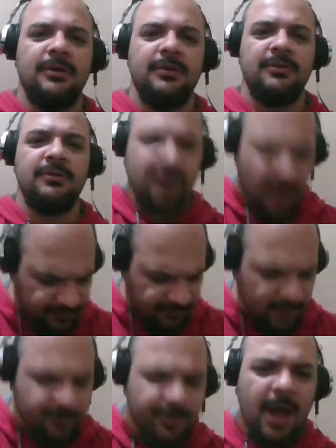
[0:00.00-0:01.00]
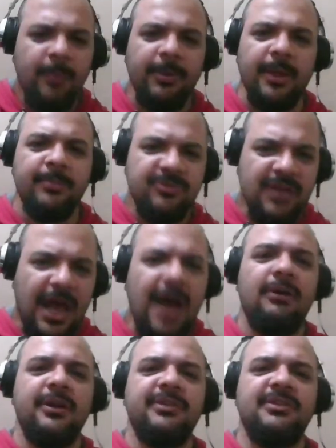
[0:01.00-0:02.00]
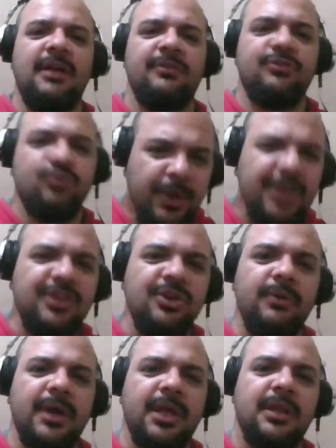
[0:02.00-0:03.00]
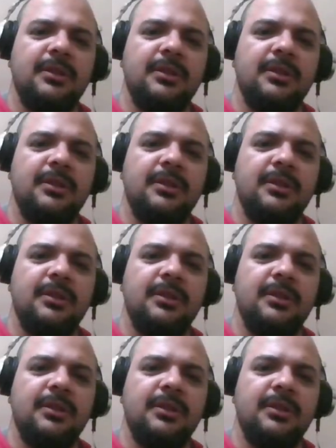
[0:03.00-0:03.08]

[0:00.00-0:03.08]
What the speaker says: solving problems ourselves. We do it.